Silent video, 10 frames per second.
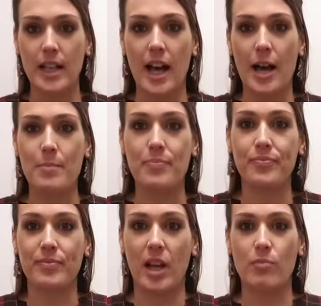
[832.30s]
um,
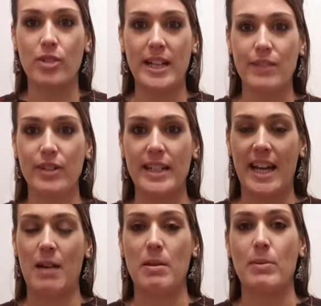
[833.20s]
I'm really really
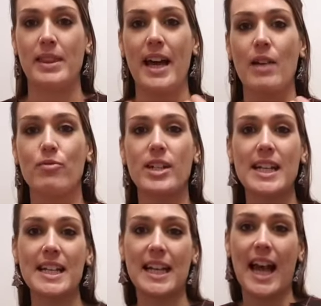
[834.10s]
happy with that I'm
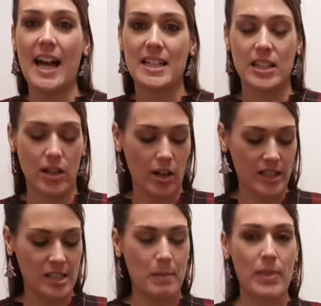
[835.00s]
really glad that I
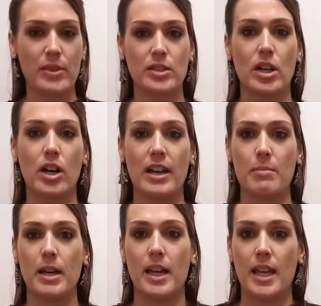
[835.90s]
spent the
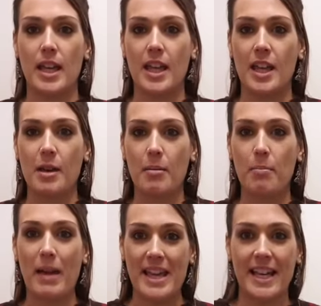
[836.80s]
time
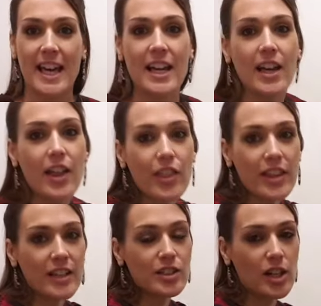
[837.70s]
making
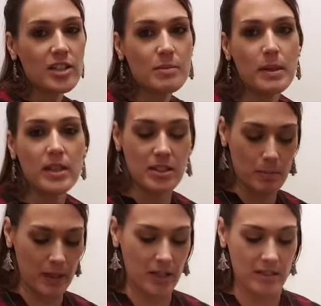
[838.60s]
the adjustments
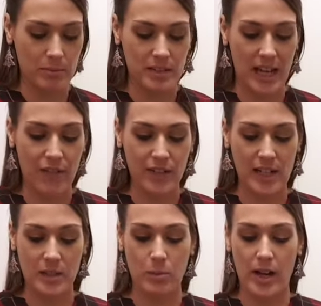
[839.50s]
because it was
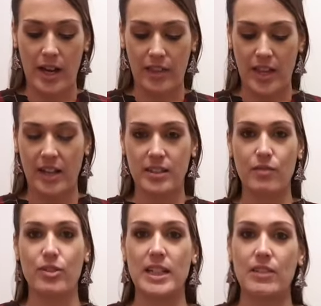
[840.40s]
definitely worth it because I
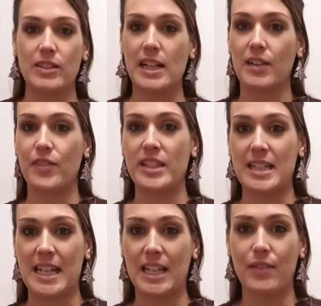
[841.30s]
really, really love the
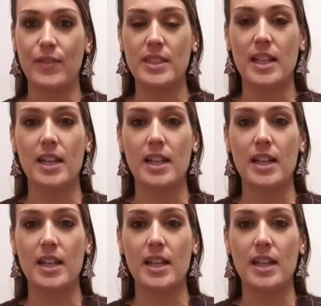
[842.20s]
sleeves.